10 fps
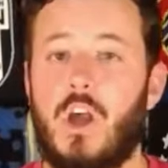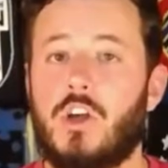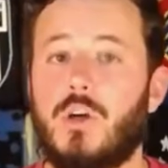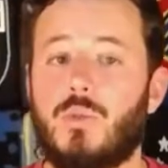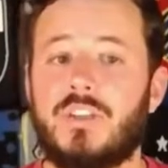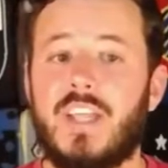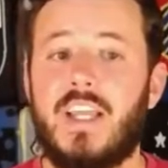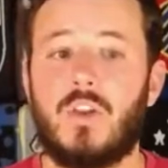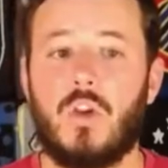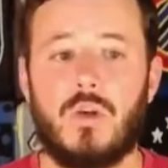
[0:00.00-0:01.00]
Klopp was a
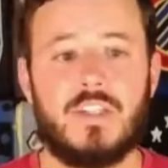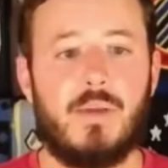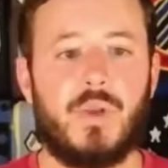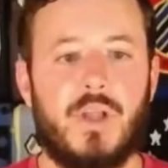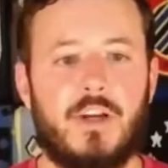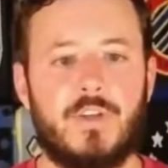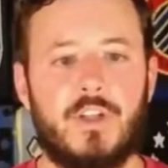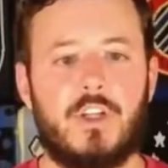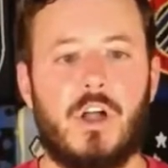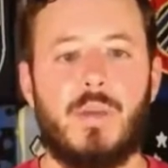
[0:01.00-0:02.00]
longtime player for
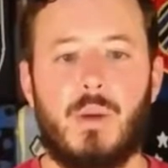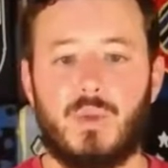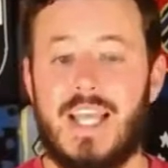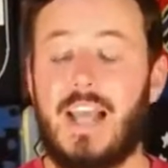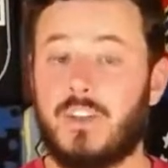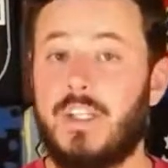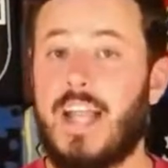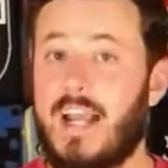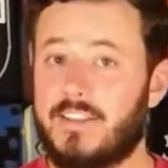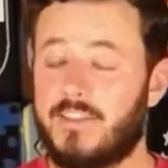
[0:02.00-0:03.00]
the club and was actually an
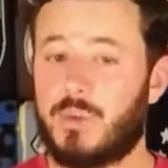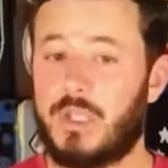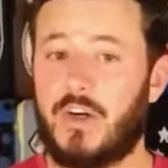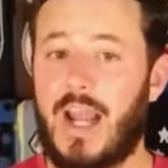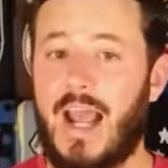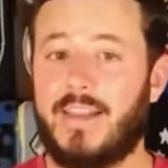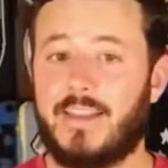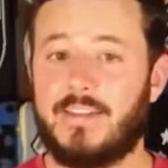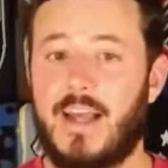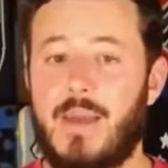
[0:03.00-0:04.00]
active player at
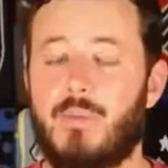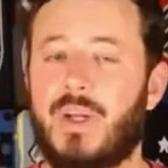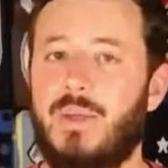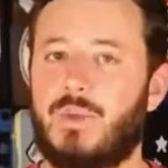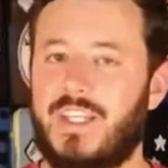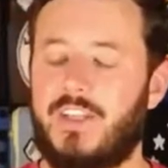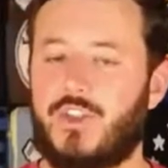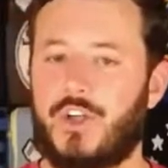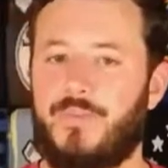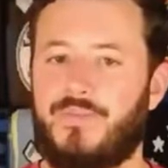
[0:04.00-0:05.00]
the time, but he was injured.